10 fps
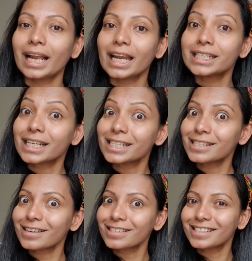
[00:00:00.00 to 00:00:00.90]
let's get
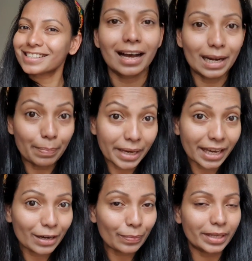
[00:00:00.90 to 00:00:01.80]
started. I'll
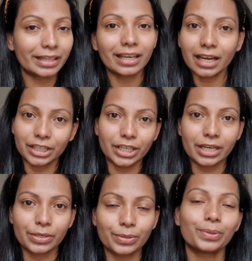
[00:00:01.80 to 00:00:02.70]
begin with the
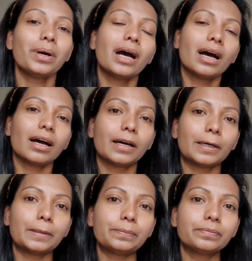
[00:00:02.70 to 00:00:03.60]
eyeshadow.
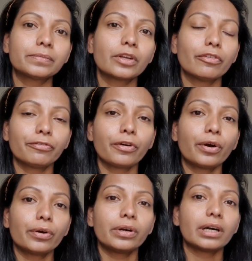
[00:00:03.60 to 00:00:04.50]

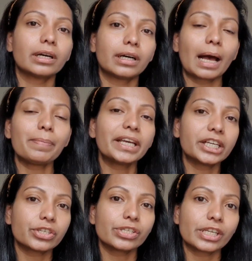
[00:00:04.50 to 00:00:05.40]
For
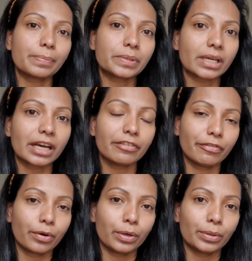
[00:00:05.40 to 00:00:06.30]
application tips, I
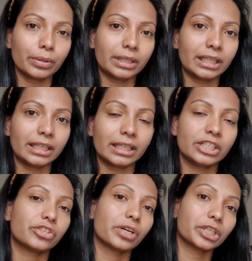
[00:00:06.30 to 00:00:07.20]
followed the
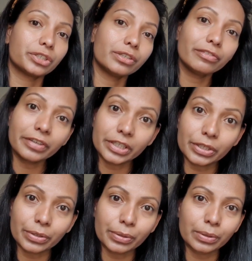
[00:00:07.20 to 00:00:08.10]
instructional
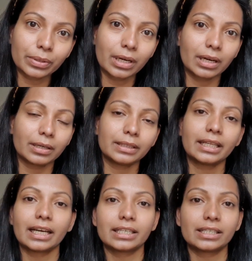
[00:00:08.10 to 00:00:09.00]
video
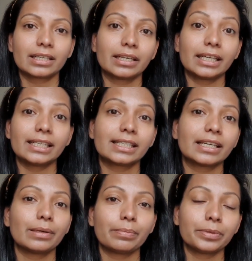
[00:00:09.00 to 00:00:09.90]
that is
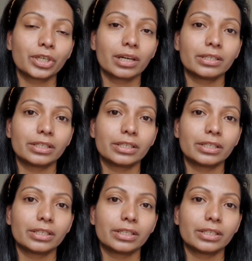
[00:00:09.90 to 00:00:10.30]
in Charlotte